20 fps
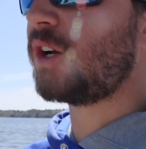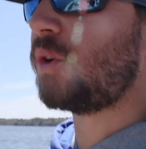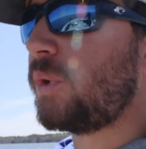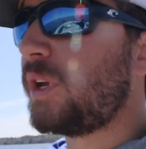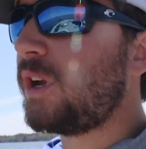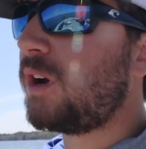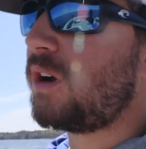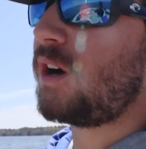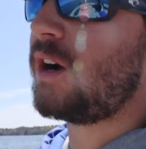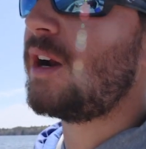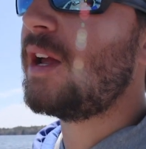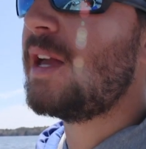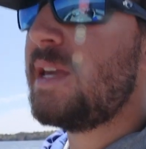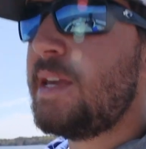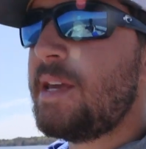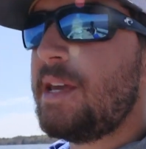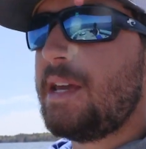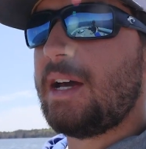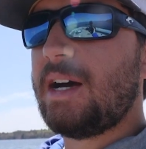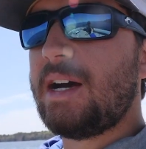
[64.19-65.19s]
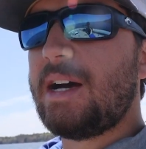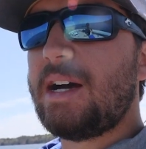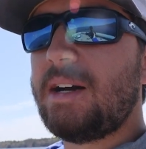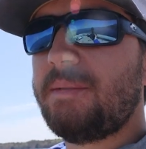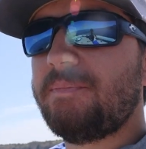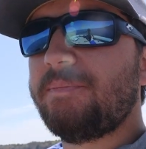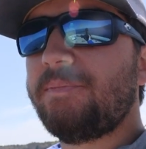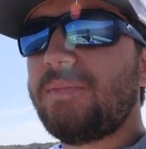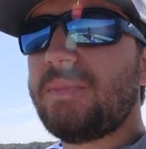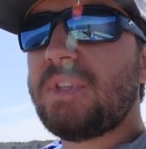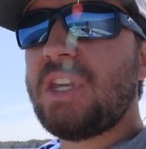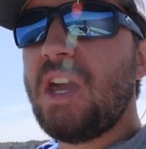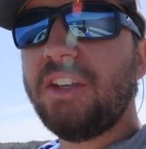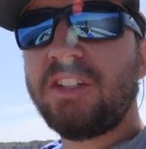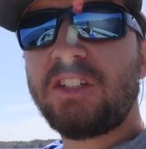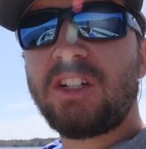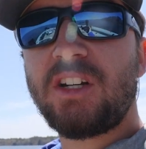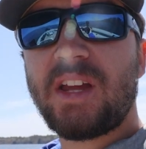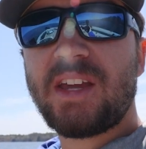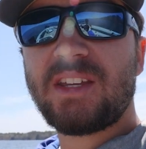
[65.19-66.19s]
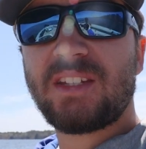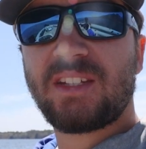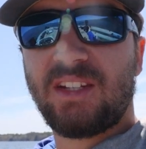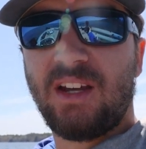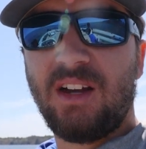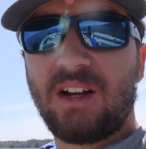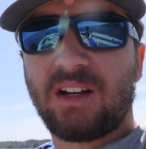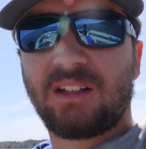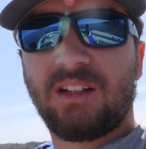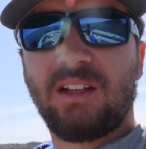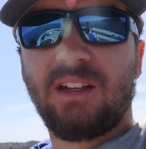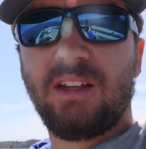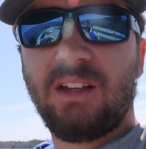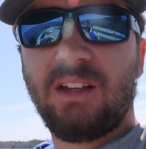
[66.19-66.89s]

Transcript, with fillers: Here we are. Um, yesterday sucked.